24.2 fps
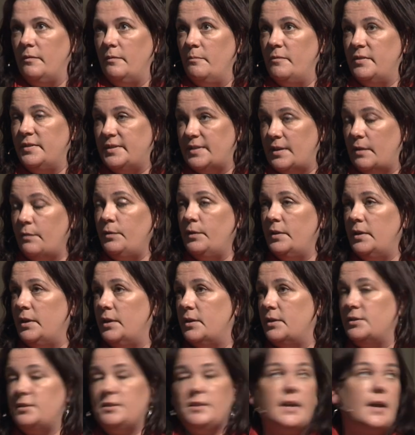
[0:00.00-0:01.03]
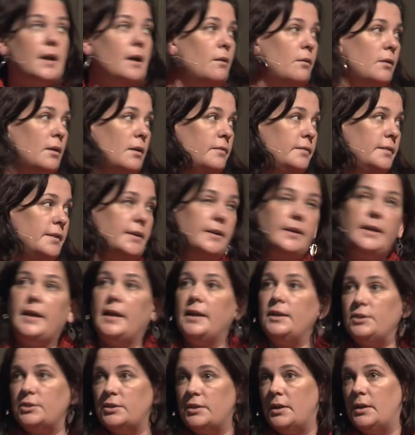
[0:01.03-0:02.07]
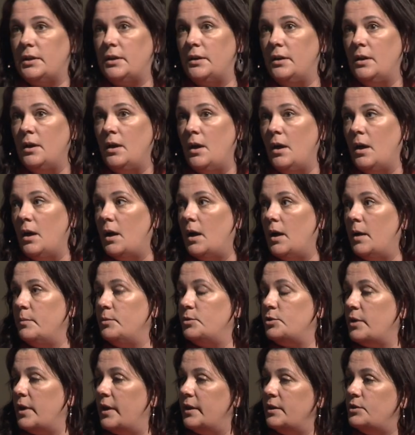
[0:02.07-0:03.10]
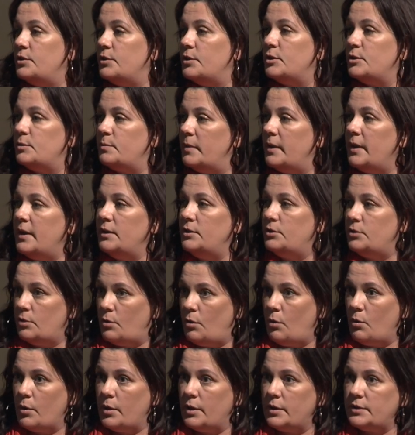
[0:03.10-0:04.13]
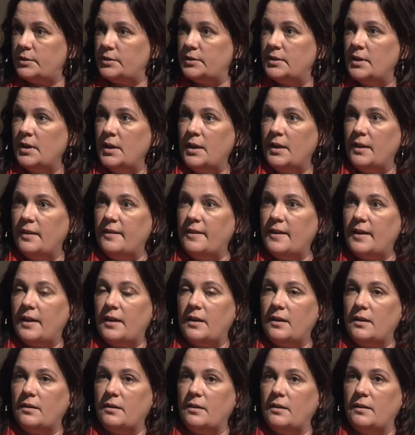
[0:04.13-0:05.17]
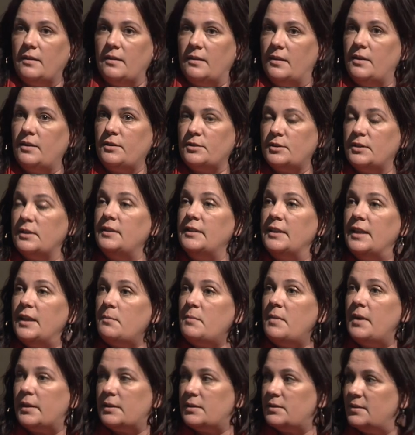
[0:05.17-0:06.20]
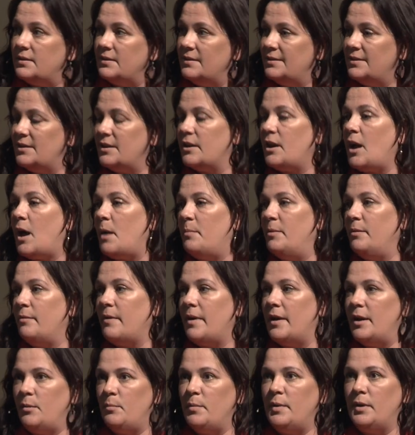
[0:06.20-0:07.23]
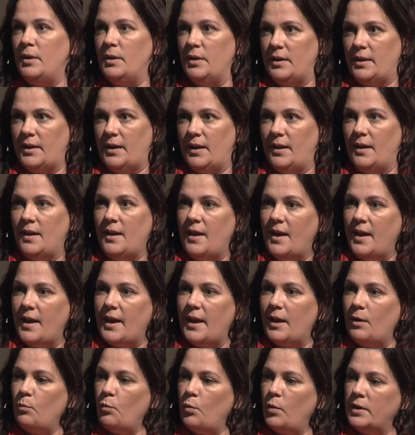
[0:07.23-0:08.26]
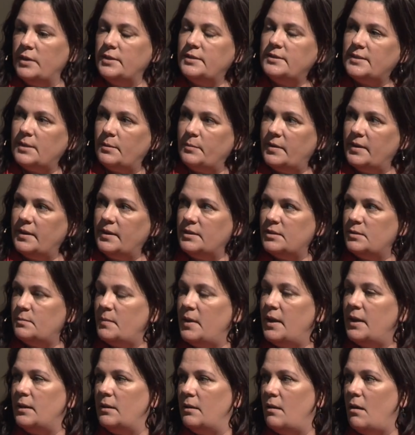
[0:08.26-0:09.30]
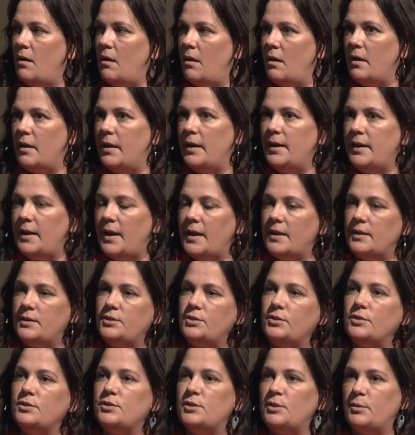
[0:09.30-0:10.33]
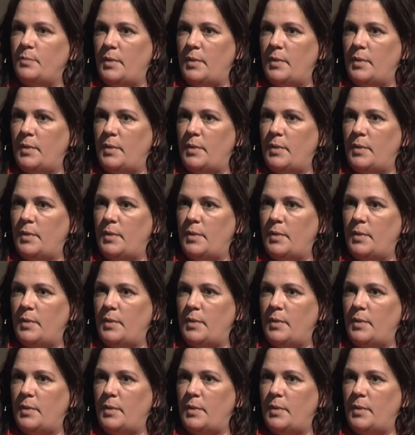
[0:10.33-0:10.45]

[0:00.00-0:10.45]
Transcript: several years now of litigation trying to explain to courts that there's a limit to copyrightability, and once something is made law, it enters the